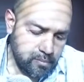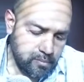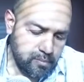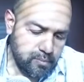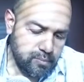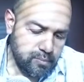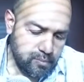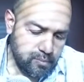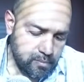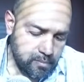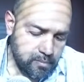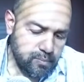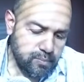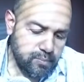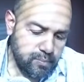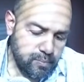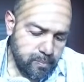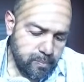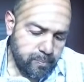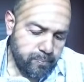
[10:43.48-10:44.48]

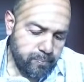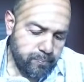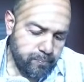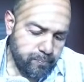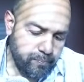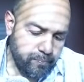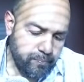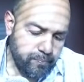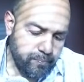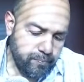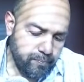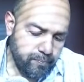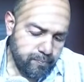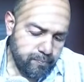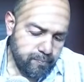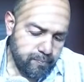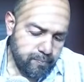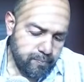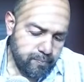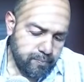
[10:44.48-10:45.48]

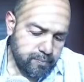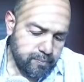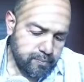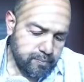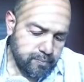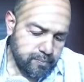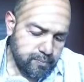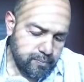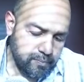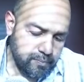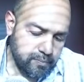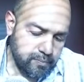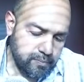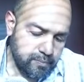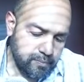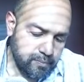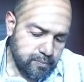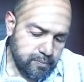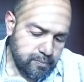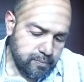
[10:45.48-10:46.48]

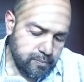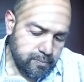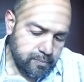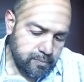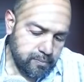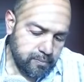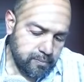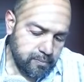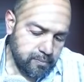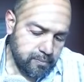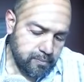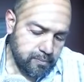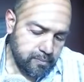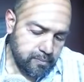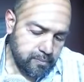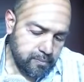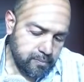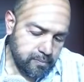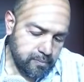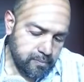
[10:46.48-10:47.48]

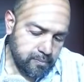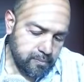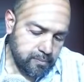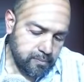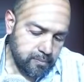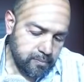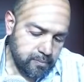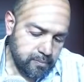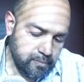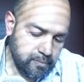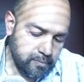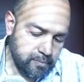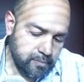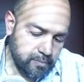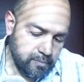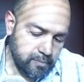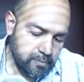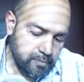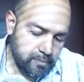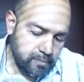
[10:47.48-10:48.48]

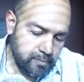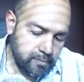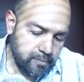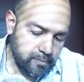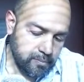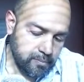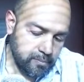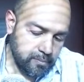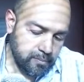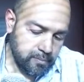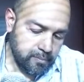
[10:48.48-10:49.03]
This person isn't speaking.